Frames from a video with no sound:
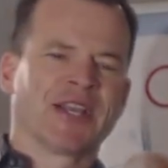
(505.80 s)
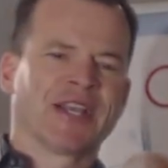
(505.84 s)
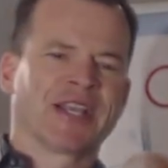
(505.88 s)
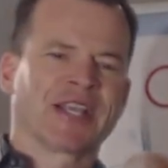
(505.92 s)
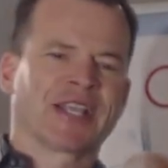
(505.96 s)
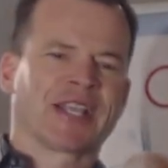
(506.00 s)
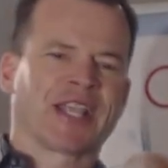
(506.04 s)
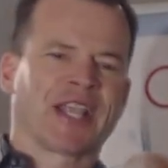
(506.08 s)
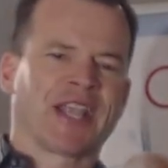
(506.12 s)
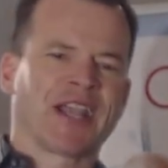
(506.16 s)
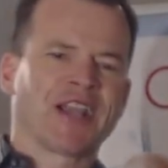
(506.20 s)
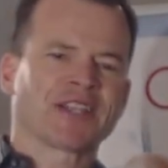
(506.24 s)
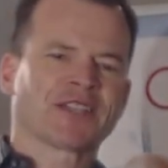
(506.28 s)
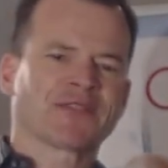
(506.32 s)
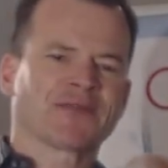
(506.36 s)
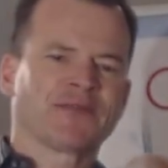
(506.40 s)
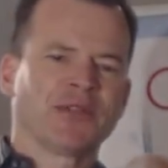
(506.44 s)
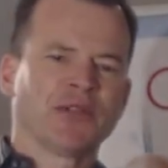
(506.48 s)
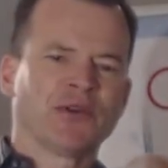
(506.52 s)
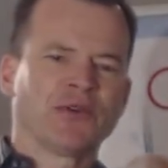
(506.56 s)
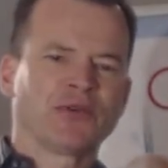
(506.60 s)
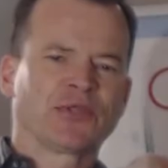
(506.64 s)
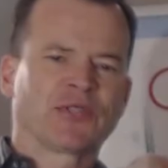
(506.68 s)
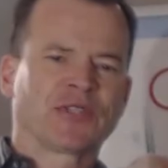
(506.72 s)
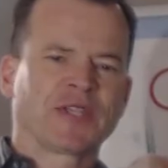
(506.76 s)
Cash
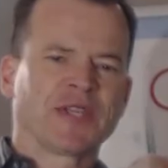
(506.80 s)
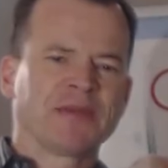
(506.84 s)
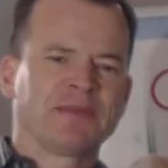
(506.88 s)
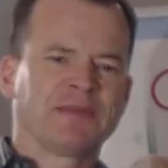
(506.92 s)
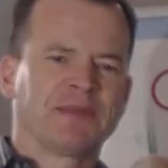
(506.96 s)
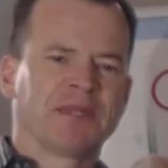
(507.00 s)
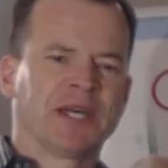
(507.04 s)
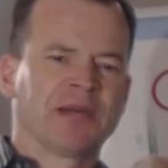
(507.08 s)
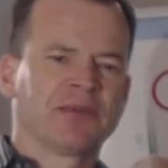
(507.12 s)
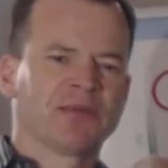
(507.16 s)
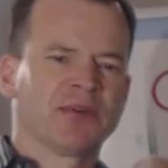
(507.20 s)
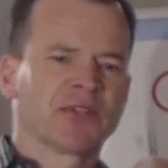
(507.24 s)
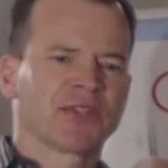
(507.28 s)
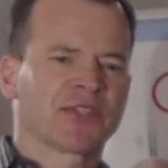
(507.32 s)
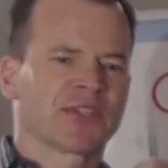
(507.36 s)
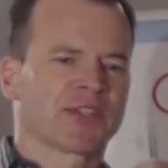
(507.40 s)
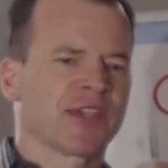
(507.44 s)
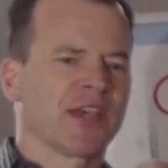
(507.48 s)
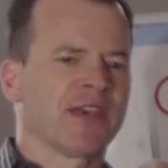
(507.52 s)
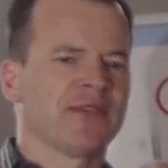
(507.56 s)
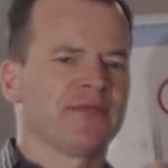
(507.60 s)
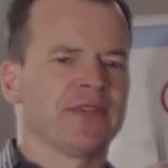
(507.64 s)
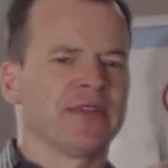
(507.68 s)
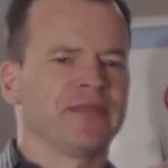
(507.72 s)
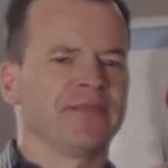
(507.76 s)
flow tip number
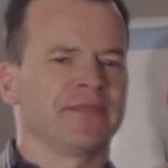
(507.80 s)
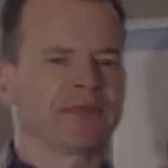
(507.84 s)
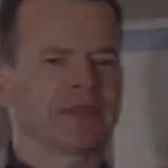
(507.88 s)
7,